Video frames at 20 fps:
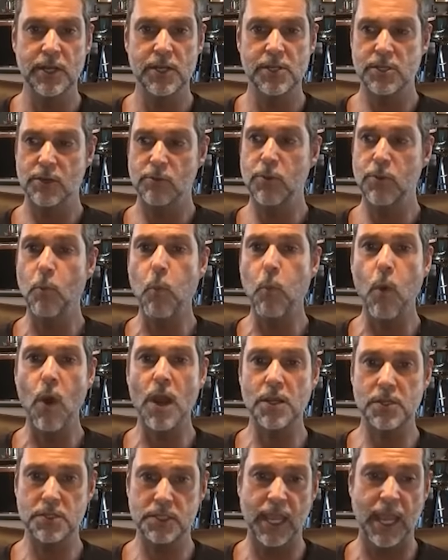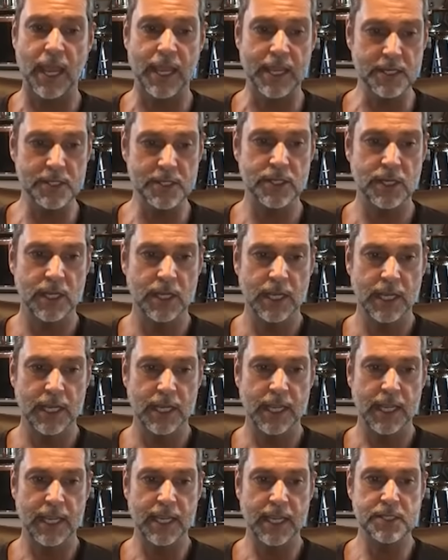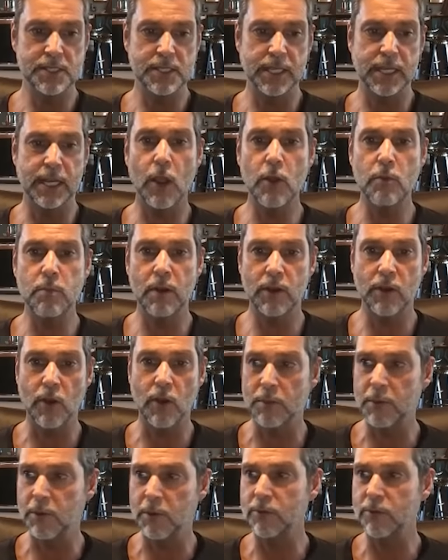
So the worst case is the global economy,